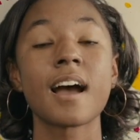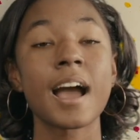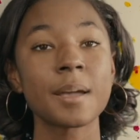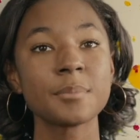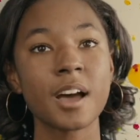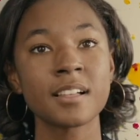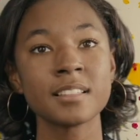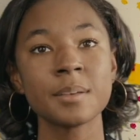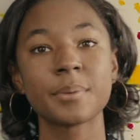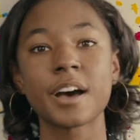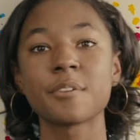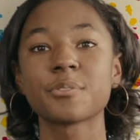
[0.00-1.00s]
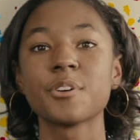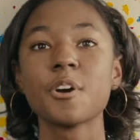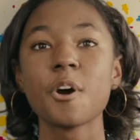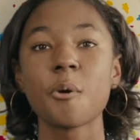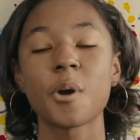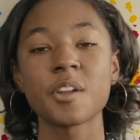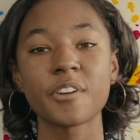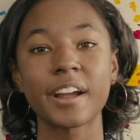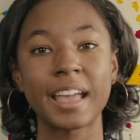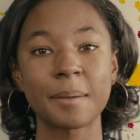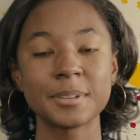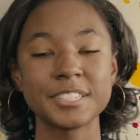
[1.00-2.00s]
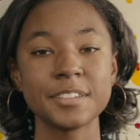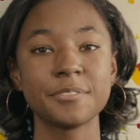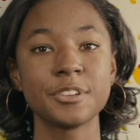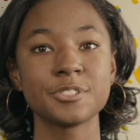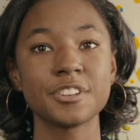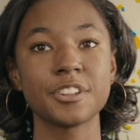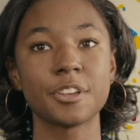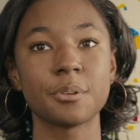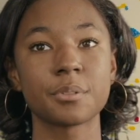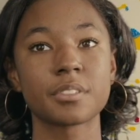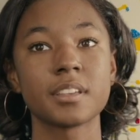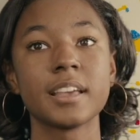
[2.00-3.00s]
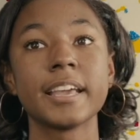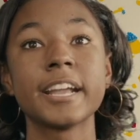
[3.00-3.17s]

I am Nala LaBeouf, one of our Amity Fusion youth,